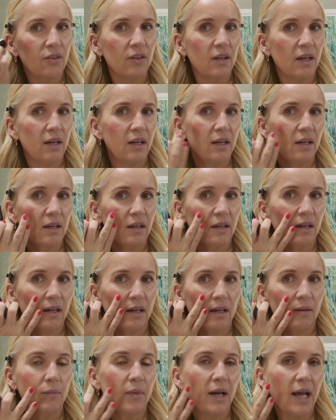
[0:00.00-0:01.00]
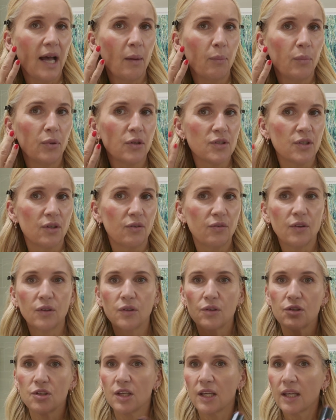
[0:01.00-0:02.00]
the apples of your
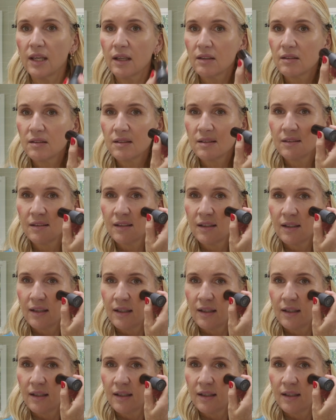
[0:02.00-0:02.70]
cheeks,